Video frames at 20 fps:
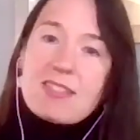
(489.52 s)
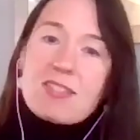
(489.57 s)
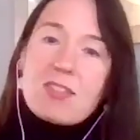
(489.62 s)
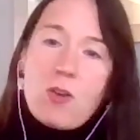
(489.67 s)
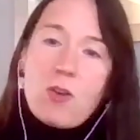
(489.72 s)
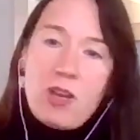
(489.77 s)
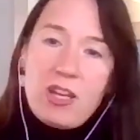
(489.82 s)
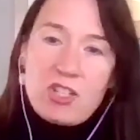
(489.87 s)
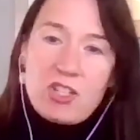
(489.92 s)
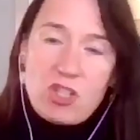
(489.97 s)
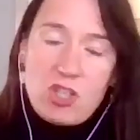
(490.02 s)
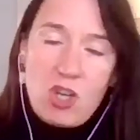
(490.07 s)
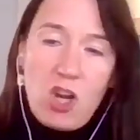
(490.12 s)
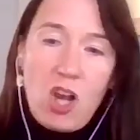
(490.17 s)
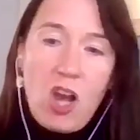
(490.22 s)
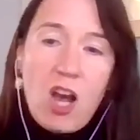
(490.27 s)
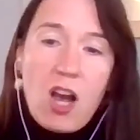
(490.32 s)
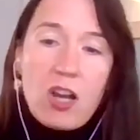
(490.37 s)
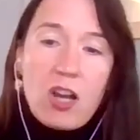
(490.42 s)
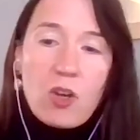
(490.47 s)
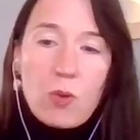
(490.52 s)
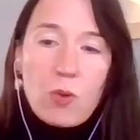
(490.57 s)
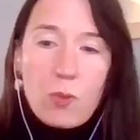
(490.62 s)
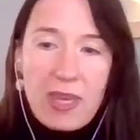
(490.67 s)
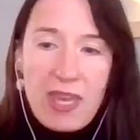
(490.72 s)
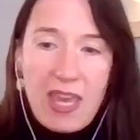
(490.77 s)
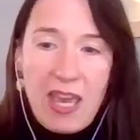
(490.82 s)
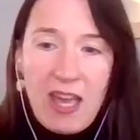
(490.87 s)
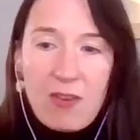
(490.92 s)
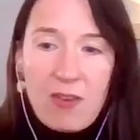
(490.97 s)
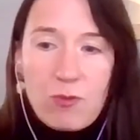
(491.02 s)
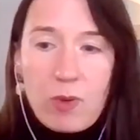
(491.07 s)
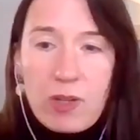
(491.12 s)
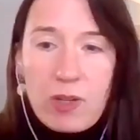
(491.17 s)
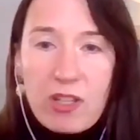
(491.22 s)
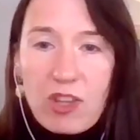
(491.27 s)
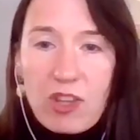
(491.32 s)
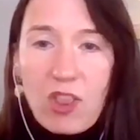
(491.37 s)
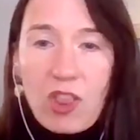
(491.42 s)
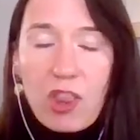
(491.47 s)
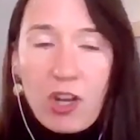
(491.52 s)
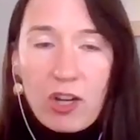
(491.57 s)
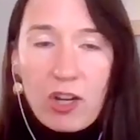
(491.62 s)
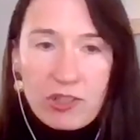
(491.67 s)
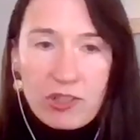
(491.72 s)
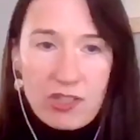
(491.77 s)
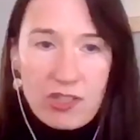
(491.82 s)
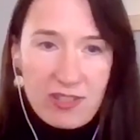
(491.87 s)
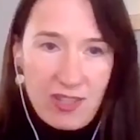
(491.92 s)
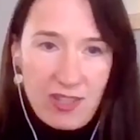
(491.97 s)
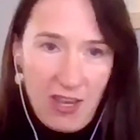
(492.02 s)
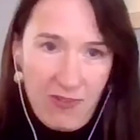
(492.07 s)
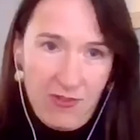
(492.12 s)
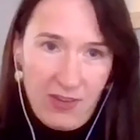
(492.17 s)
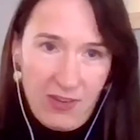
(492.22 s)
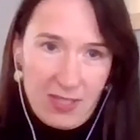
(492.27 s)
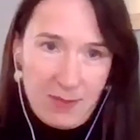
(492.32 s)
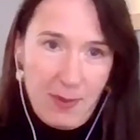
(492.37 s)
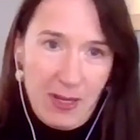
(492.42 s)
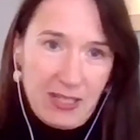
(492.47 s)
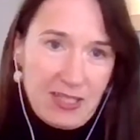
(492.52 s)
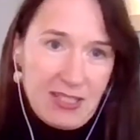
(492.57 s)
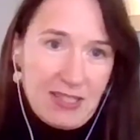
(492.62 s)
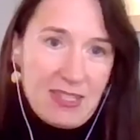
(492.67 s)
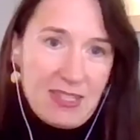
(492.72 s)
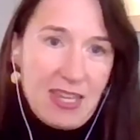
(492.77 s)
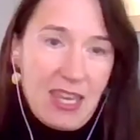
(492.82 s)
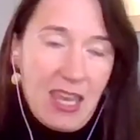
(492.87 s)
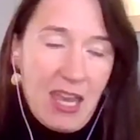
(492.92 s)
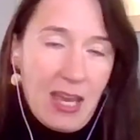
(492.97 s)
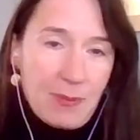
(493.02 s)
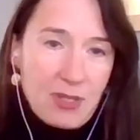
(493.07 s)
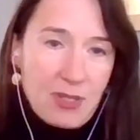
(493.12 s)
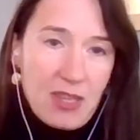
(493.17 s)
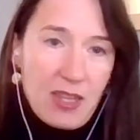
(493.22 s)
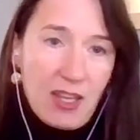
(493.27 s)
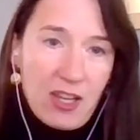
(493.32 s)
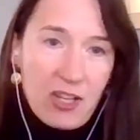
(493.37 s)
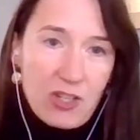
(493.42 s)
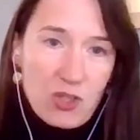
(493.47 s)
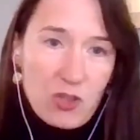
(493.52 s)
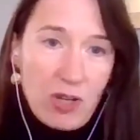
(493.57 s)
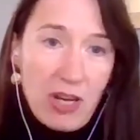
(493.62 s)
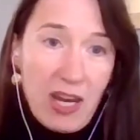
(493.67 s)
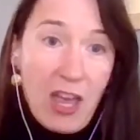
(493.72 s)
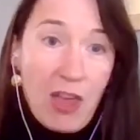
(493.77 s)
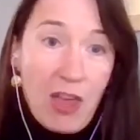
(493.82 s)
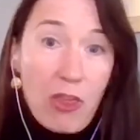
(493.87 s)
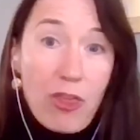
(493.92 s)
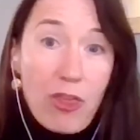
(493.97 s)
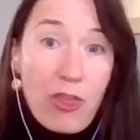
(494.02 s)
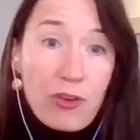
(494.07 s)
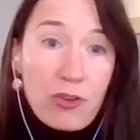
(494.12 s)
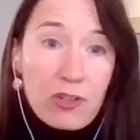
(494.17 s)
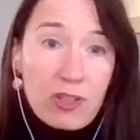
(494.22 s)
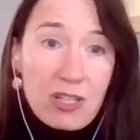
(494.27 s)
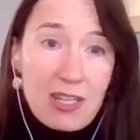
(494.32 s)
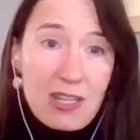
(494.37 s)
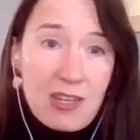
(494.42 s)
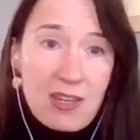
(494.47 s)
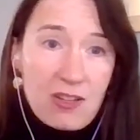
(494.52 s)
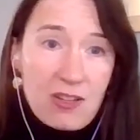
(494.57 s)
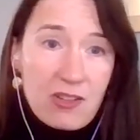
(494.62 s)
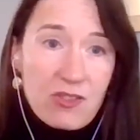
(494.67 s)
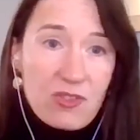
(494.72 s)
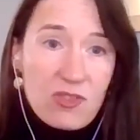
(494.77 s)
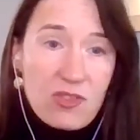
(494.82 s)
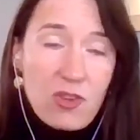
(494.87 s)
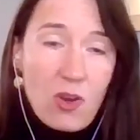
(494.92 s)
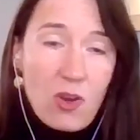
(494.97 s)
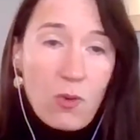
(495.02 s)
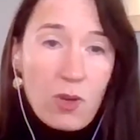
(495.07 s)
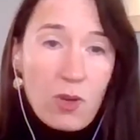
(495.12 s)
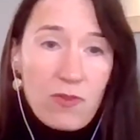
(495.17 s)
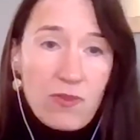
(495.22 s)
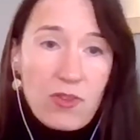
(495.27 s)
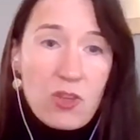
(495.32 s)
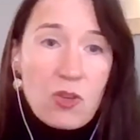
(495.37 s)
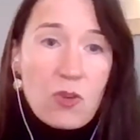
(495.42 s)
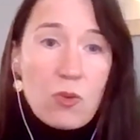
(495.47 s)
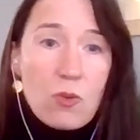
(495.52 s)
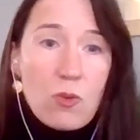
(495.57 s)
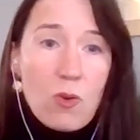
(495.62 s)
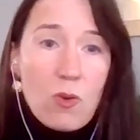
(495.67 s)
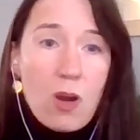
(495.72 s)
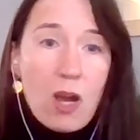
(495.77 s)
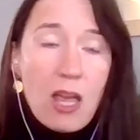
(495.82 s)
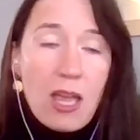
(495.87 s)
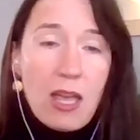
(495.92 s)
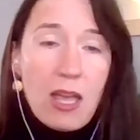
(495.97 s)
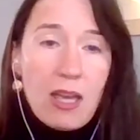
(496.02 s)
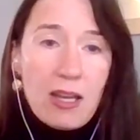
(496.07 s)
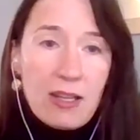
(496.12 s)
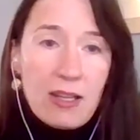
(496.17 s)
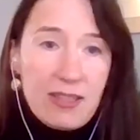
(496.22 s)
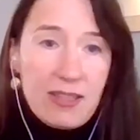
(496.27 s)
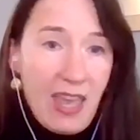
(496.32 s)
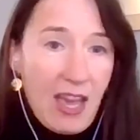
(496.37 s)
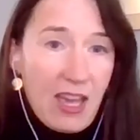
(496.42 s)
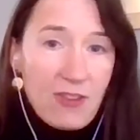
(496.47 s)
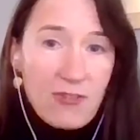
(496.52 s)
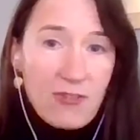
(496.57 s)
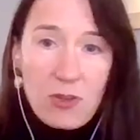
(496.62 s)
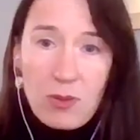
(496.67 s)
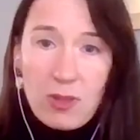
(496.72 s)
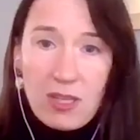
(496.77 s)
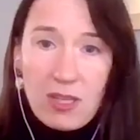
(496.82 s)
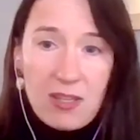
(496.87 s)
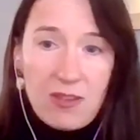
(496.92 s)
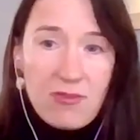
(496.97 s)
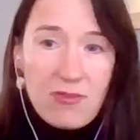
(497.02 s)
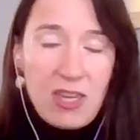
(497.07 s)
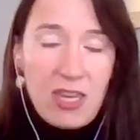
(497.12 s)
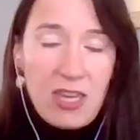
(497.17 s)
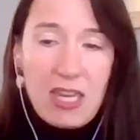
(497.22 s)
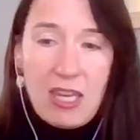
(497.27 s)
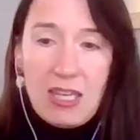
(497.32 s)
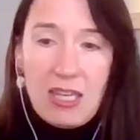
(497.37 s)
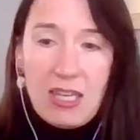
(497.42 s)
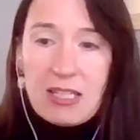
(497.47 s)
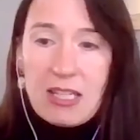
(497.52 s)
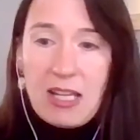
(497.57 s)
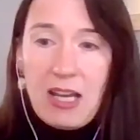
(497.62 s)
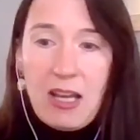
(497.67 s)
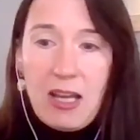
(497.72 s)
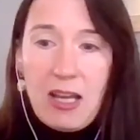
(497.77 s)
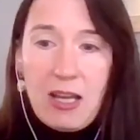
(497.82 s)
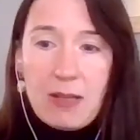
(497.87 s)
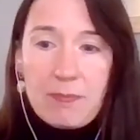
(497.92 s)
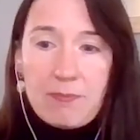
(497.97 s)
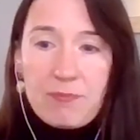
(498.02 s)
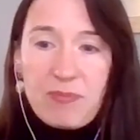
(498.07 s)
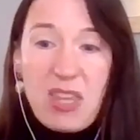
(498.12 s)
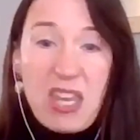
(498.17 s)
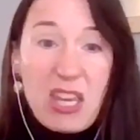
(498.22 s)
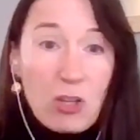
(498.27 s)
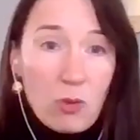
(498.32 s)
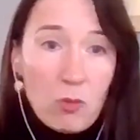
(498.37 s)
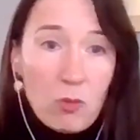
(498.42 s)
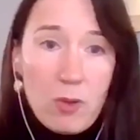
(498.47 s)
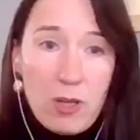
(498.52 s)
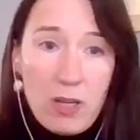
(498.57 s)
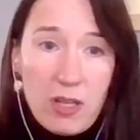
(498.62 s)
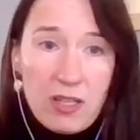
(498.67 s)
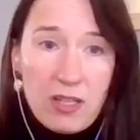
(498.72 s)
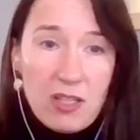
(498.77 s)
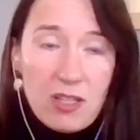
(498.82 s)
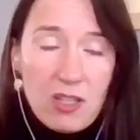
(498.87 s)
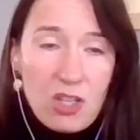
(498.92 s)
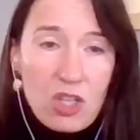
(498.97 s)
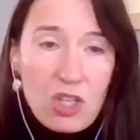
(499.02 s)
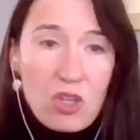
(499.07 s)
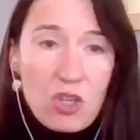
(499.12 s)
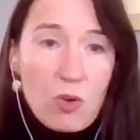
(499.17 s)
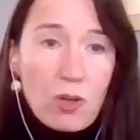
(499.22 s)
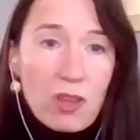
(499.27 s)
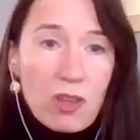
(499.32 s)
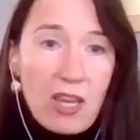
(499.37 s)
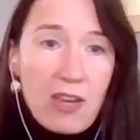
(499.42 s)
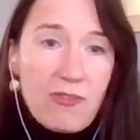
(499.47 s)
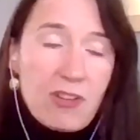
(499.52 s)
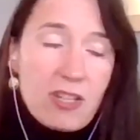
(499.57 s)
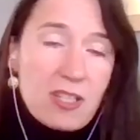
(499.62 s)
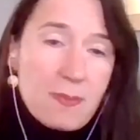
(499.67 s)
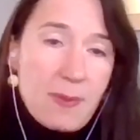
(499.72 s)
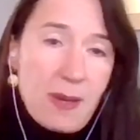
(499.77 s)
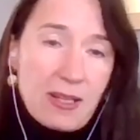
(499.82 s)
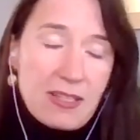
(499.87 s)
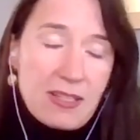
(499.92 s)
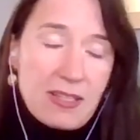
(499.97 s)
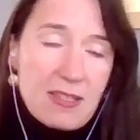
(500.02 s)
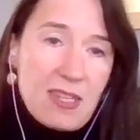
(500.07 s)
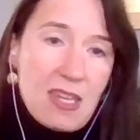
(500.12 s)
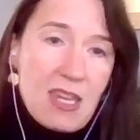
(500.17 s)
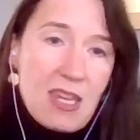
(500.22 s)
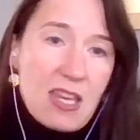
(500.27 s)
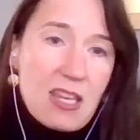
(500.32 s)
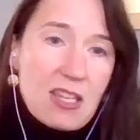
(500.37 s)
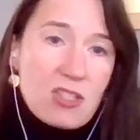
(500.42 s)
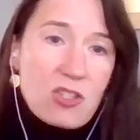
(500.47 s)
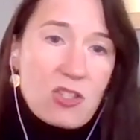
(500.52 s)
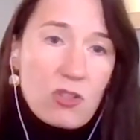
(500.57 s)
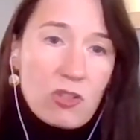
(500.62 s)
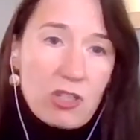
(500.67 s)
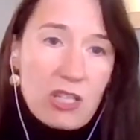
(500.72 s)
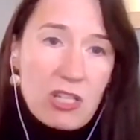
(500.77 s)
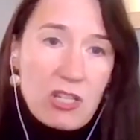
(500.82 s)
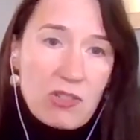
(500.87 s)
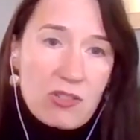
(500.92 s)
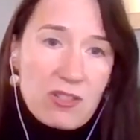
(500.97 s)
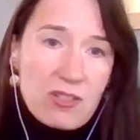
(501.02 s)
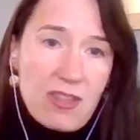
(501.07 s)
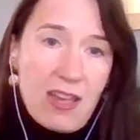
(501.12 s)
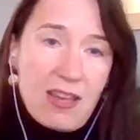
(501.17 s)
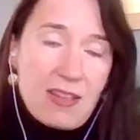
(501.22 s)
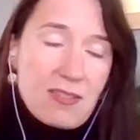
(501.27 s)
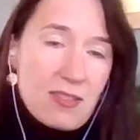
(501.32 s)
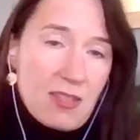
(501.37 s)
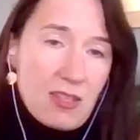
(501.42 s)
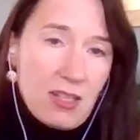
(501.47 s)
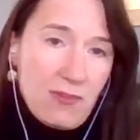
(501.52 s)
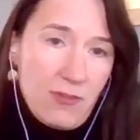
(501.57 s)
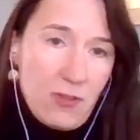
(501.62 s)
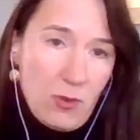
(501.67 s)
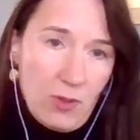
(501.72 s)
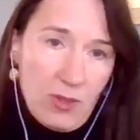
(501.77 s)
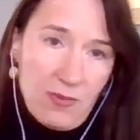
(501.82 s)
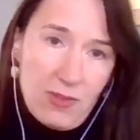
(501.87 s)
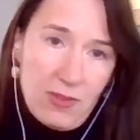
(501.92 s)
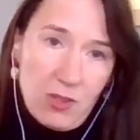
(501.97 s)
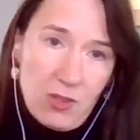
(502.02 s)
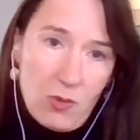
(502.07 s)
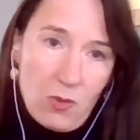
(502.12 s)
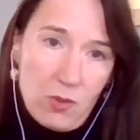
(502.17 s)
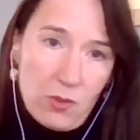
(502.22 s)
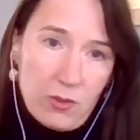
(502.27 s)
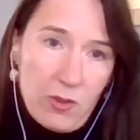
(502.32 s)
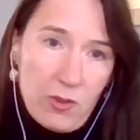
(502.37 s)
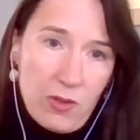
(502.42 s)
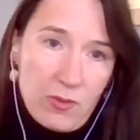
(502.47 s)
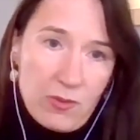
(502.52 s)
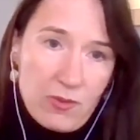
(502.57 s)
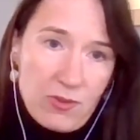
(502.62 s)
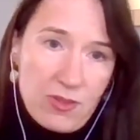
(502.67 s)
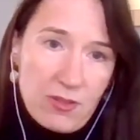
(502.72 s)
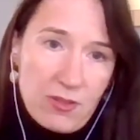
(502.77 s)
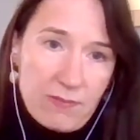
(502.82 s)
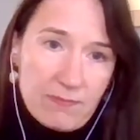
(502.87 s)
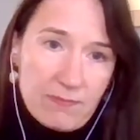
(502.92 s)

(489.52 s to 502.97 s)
So in Chicago, we have one of the largest life expectancy gaps in the country at 30 years. So if you live in Inglewood, your life expectancy is 30 years less than if you live in the Gold Coast.